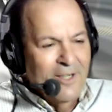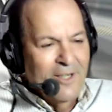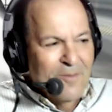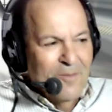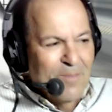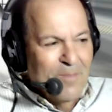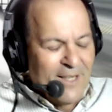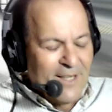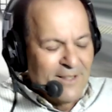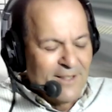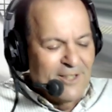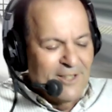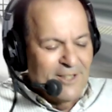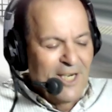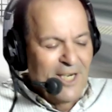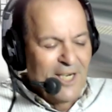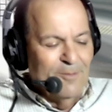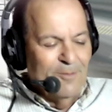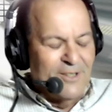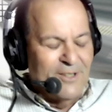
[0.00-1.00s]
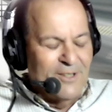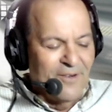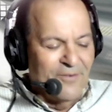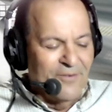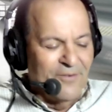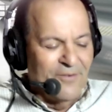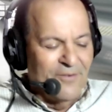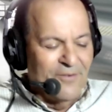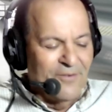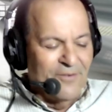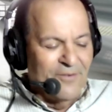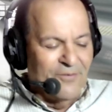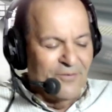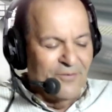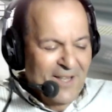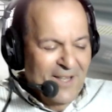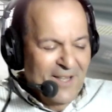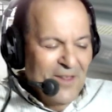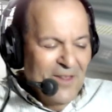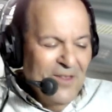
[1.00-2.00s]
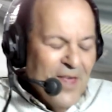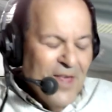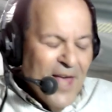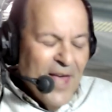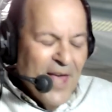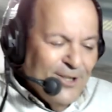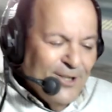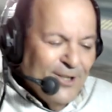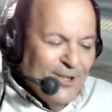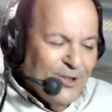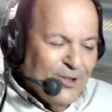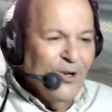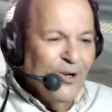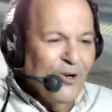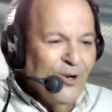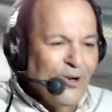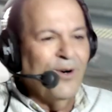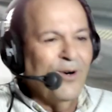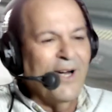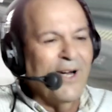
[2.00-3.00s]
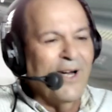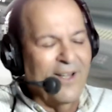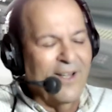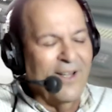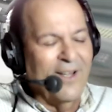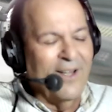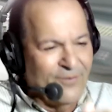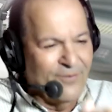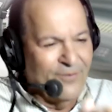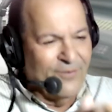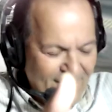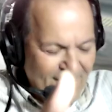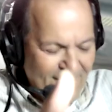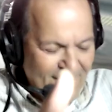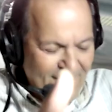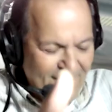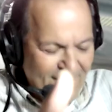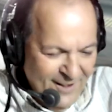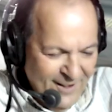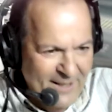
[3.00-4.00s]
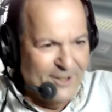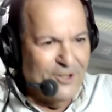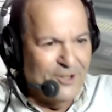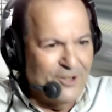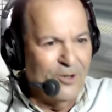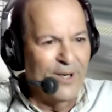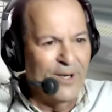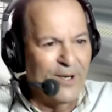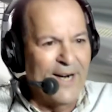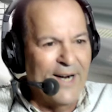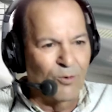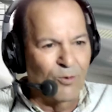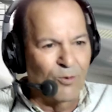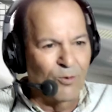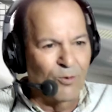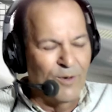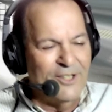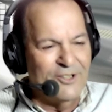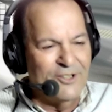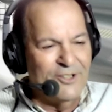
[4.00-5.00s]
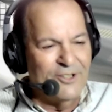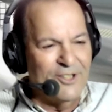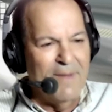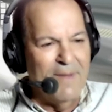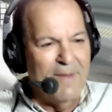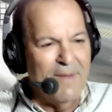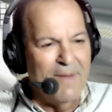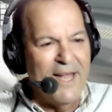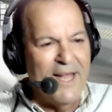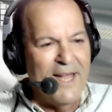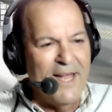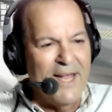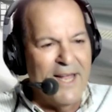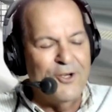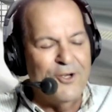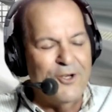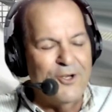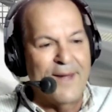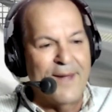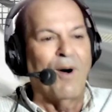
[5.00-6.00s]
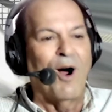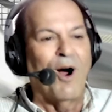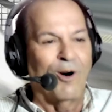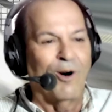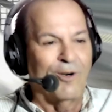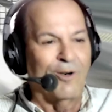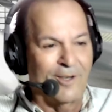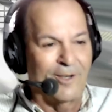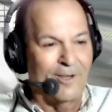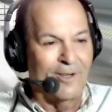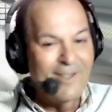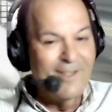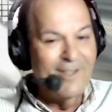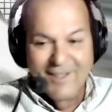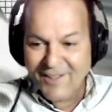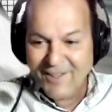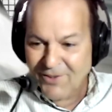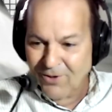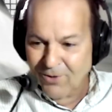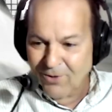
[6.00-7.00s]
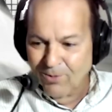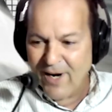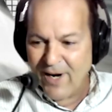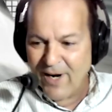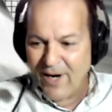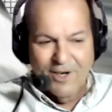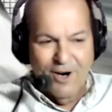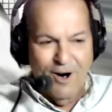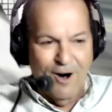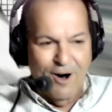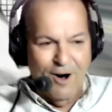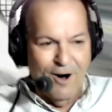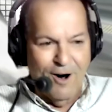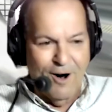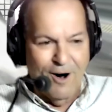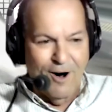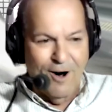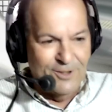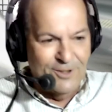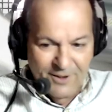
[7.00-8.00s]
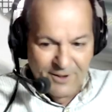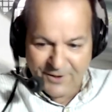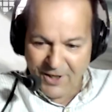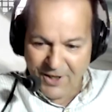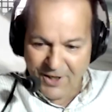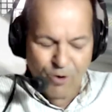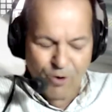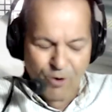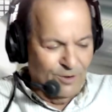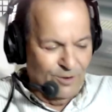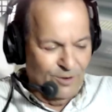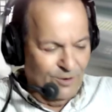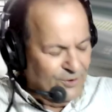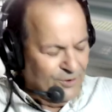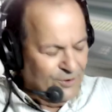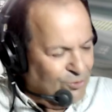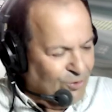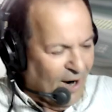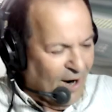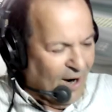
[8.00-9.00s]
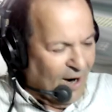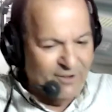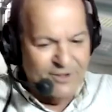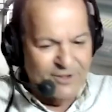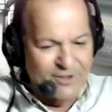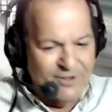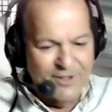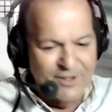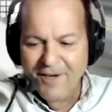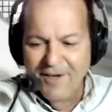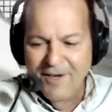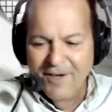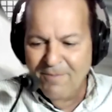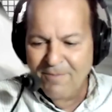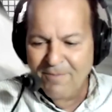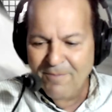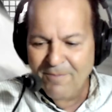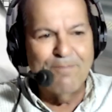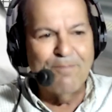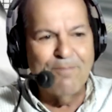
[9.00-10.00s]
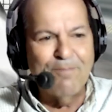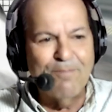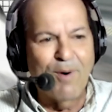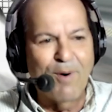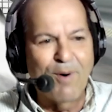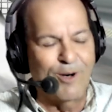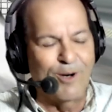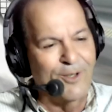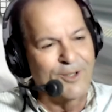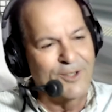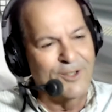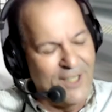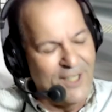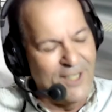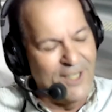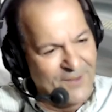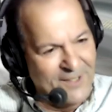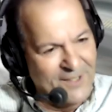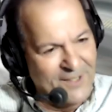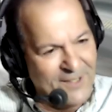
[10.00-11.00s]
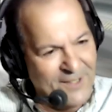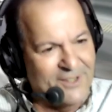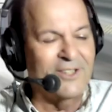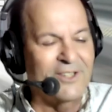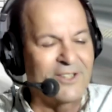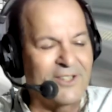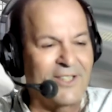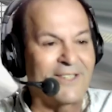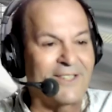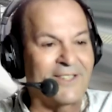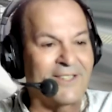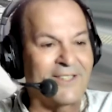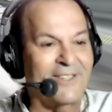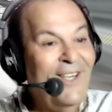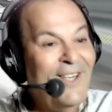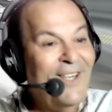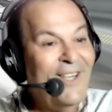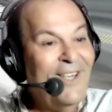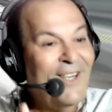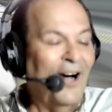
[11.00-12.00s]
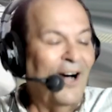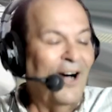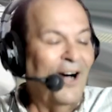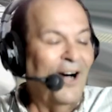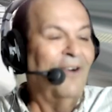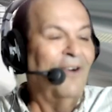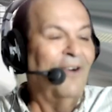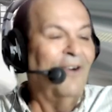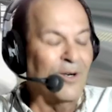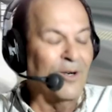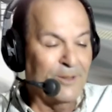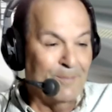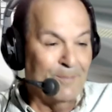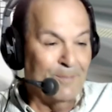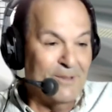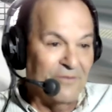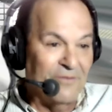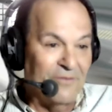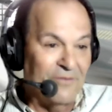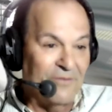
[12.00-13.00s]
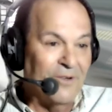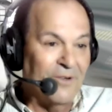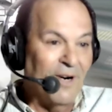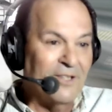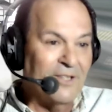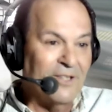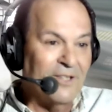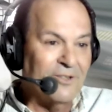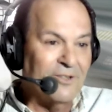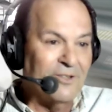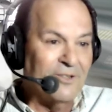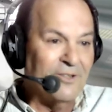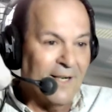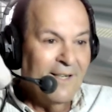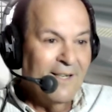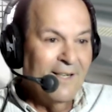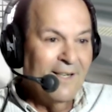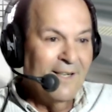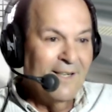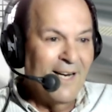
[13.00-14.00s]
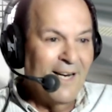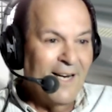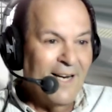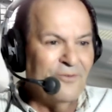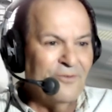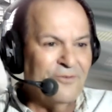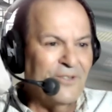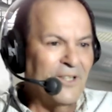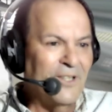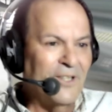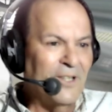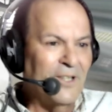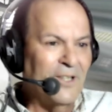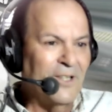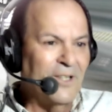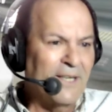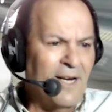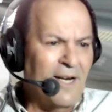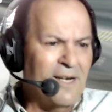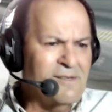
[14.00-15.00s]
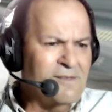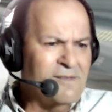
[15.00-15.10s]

But it seems as if they too have committed to an outreach to make you a partner. The race cars, the owners, the drivers, make them partners in the success of their specific racetrack. How do you feel about that?